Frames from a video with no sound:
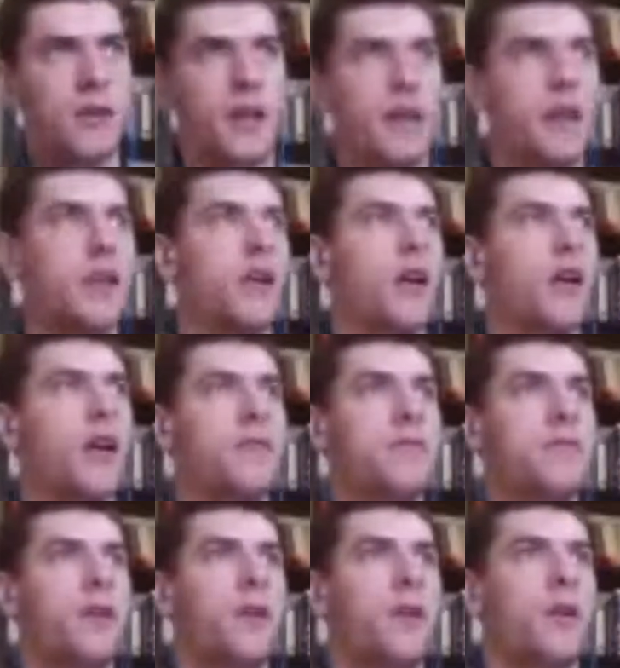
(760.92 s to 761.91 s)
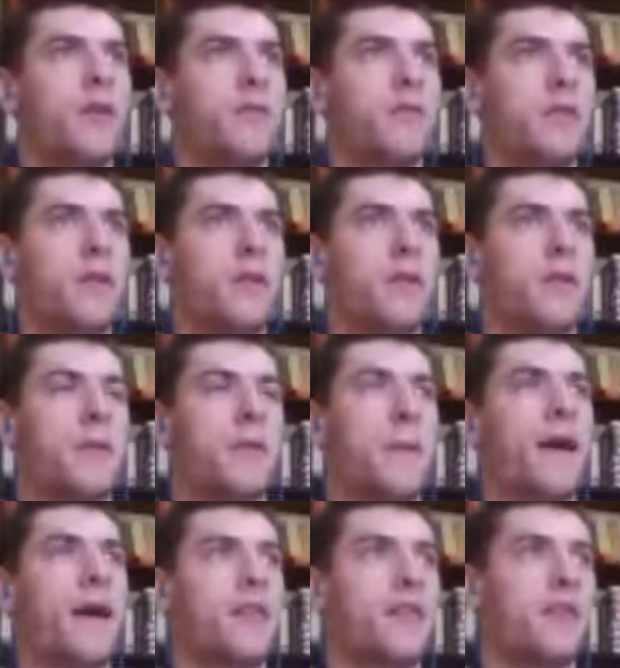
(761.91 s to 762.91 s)
eat off all of the
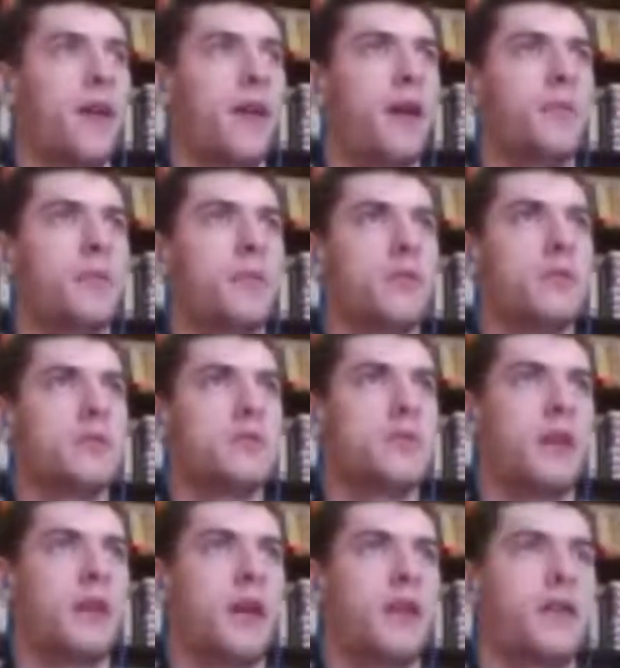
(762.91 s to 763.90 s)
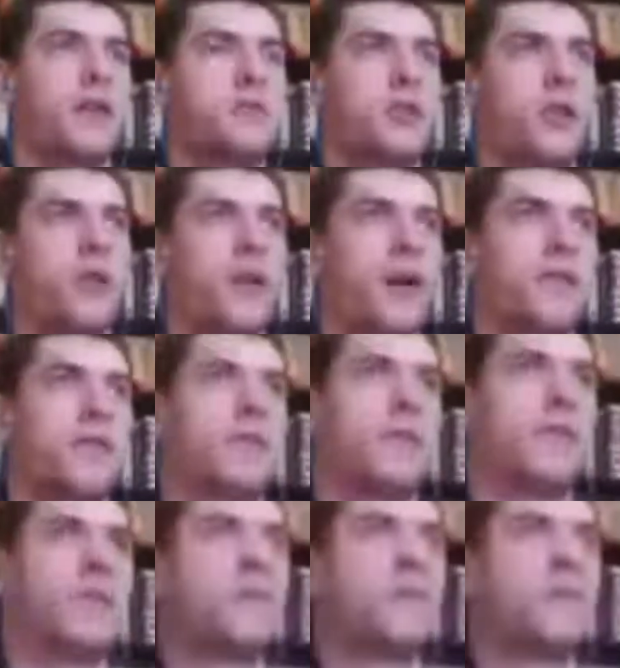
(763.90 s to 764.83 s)
passive animals, and so you have to